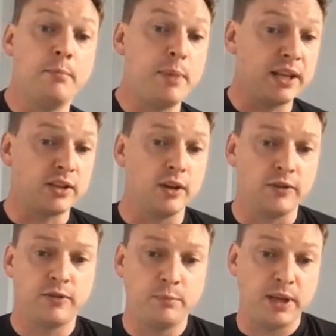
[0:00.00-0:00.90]
bits
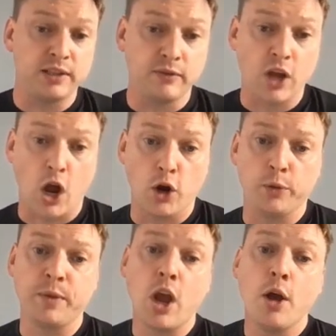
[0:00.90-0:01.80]
of
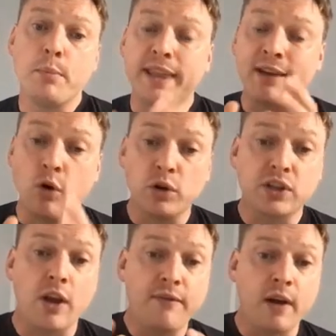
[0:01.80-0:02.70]
Go. But they're
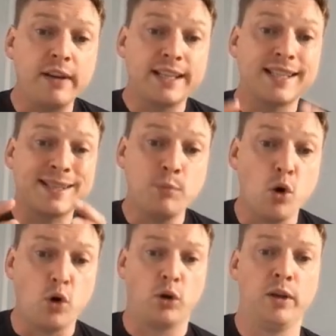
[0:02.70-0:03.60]
also very
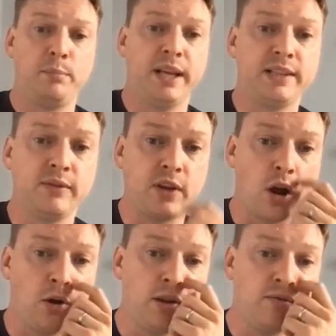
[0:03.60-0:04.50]
small bits of
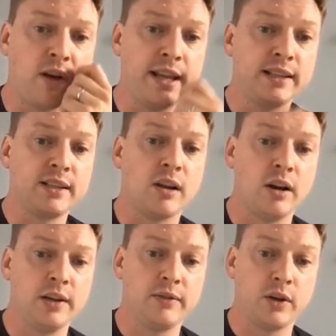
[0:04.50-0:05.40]
Go that run
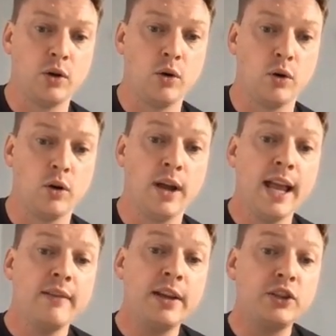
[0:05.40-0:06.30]
inside of the core.
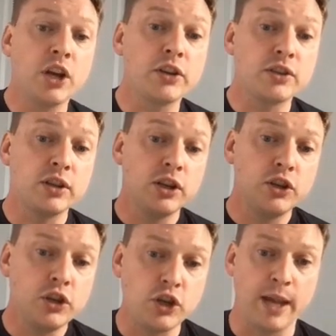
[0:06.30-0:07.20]
They're just
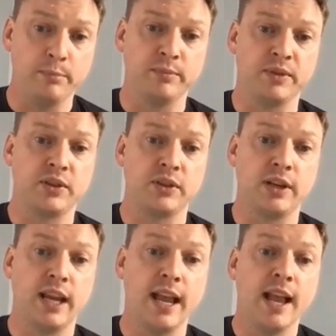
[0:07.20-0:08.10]
shims.
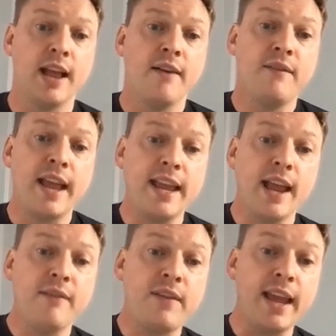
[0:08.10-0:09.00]

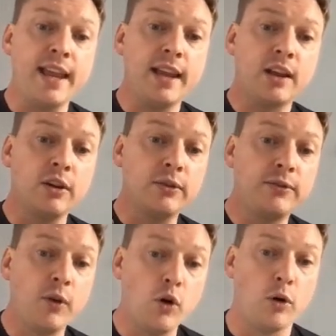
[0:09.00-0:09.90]
They
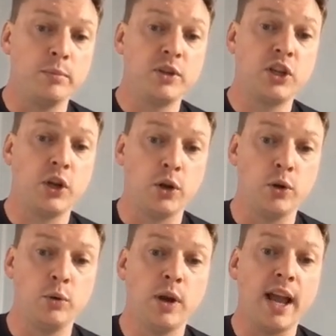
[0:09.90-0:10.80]
conform
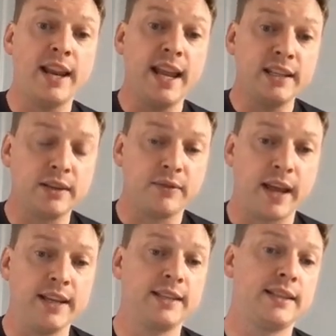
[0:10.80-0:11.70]
to an
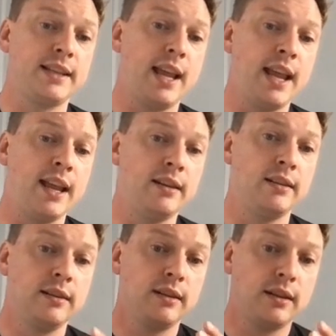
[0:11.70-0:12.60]
interface
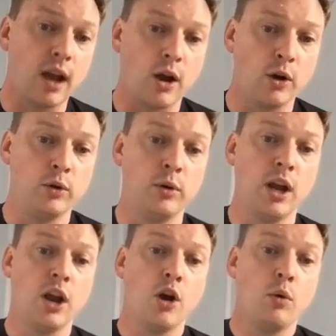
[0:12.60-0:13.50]
in Go
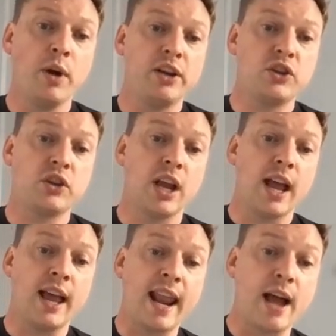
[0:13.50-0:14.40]
which
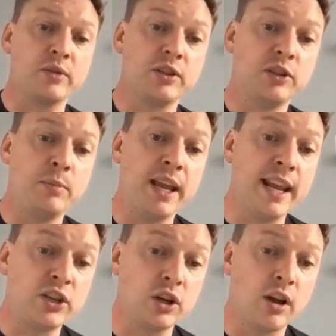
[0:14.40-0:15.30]
allows them to be
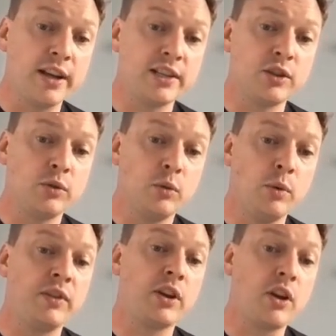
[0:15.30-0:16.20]
initialized with a